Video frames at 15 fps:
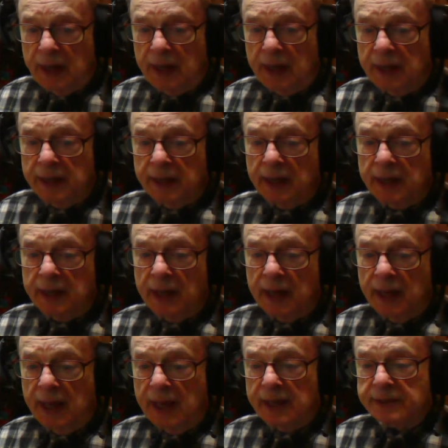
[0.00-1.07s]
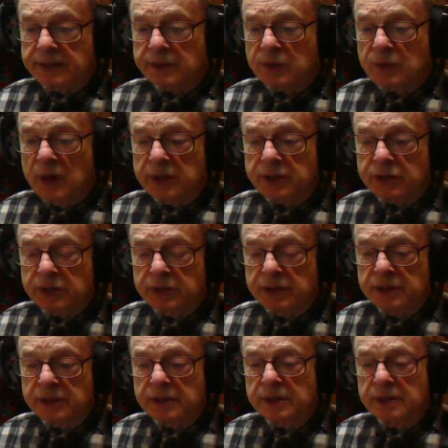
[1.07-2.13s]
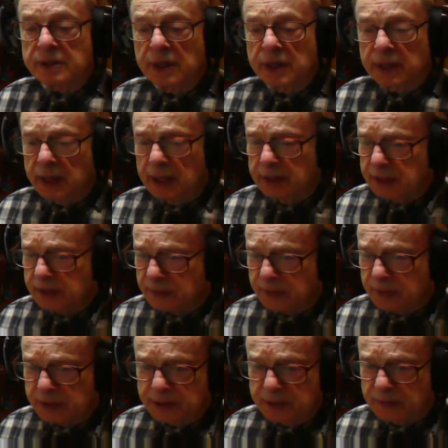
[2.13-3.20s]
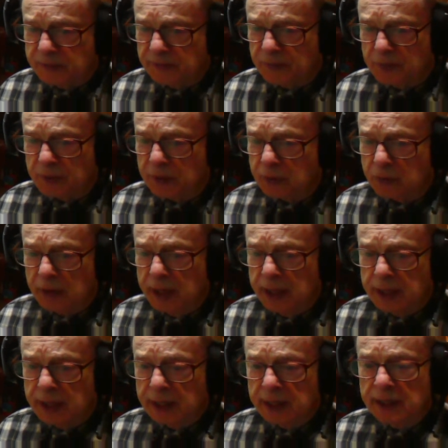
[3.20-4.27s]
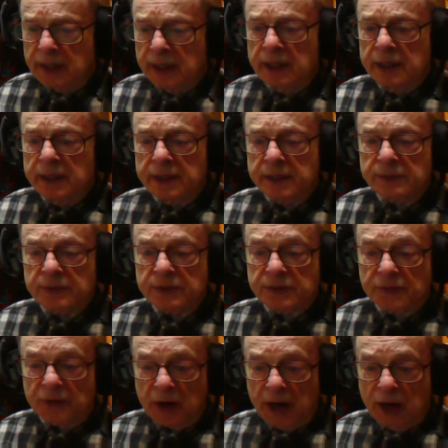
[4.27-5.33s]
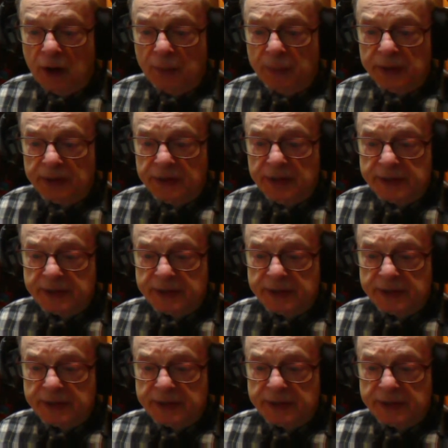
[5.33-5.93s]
And then I asked the question, and again, this wasn't for grading, this was for help at this